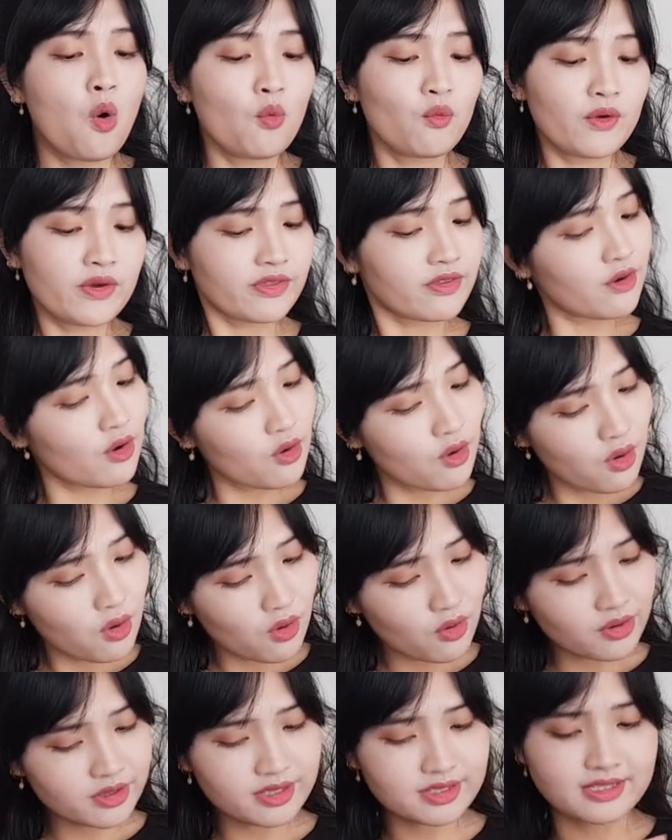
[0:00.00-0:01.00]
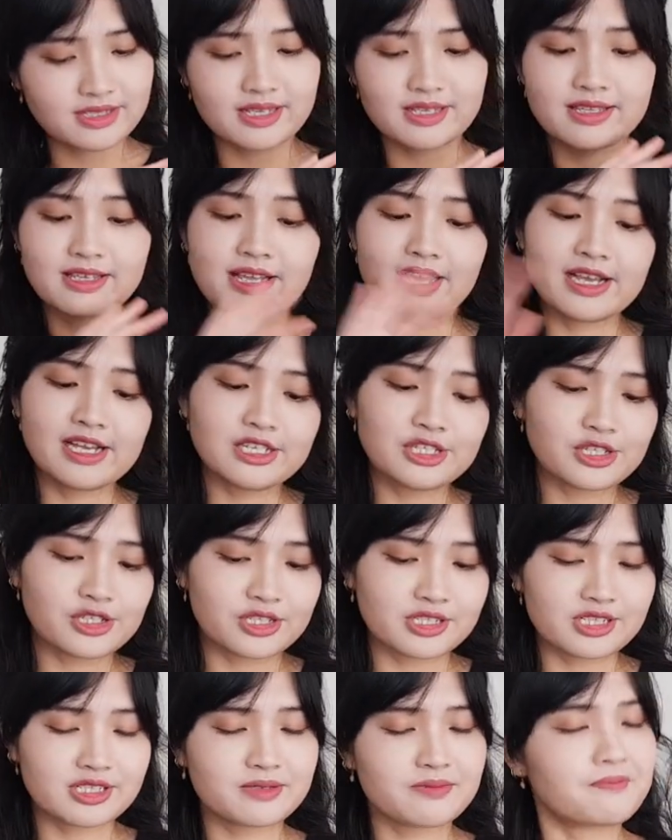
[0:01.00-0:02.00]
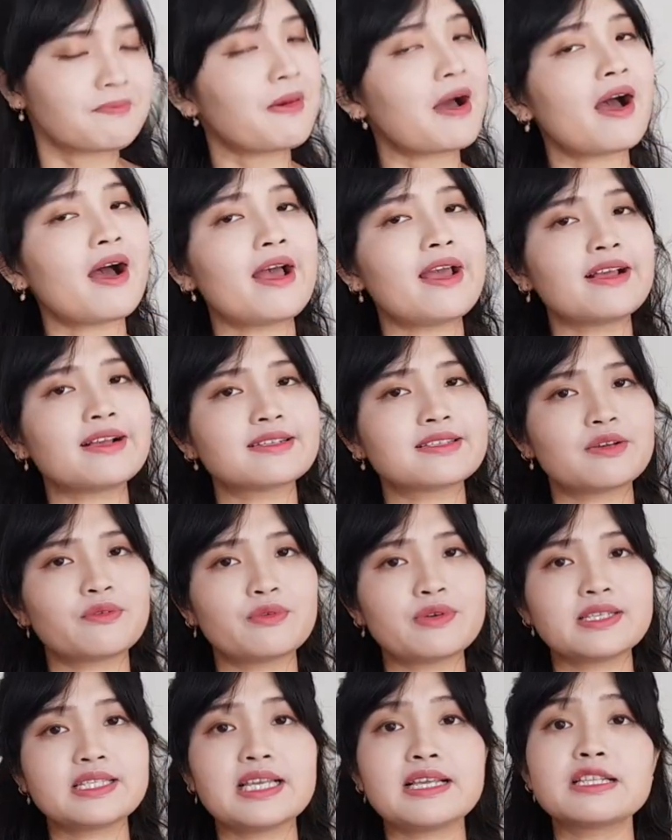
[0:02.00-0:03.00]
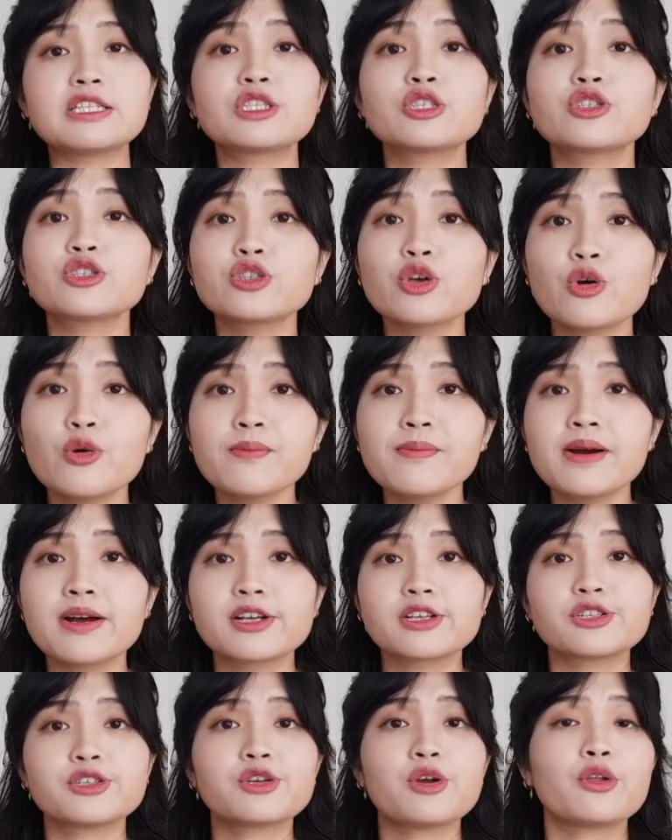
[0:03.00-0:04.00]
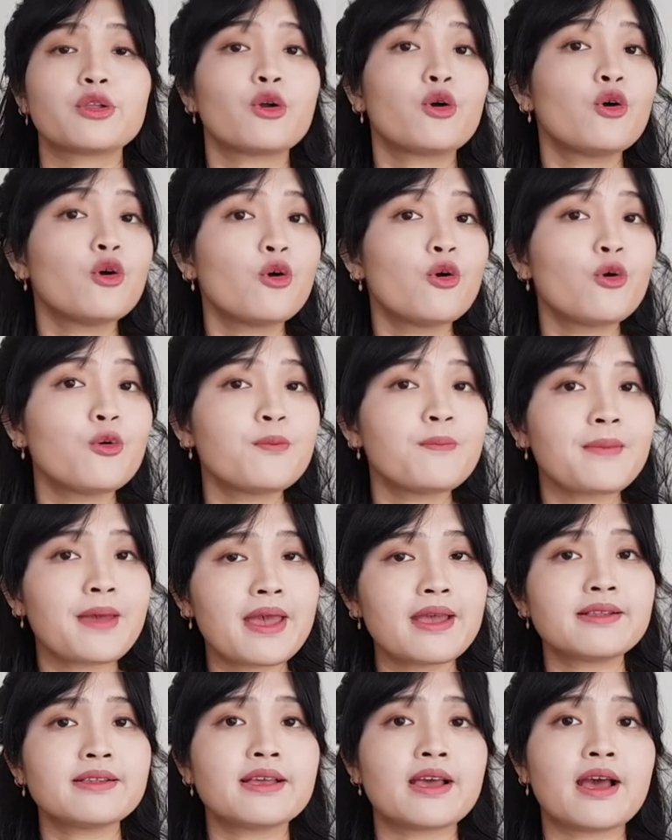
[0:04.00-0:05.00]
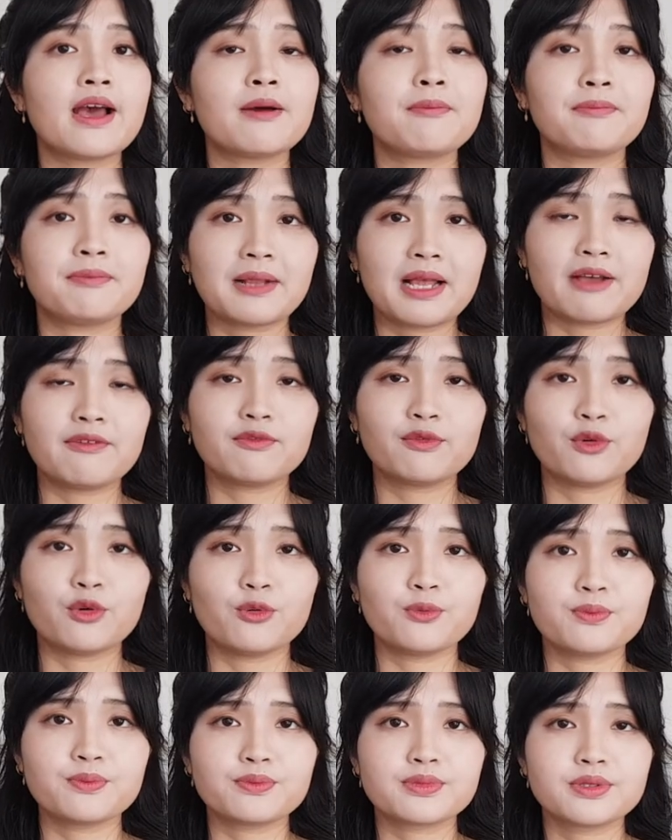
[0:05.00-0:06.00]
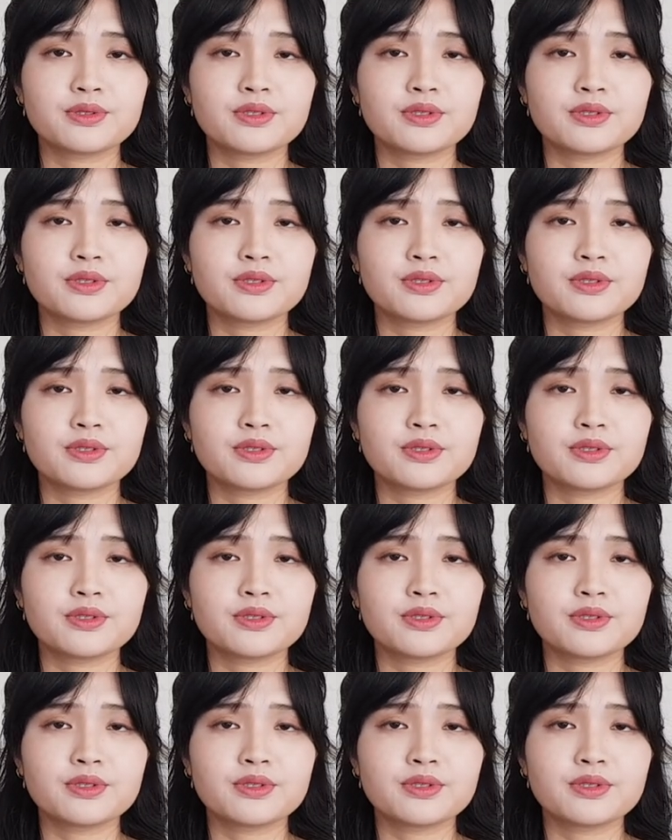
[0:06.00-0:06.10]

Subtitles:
with all the signature spikes that we've seen so much on all media platforms.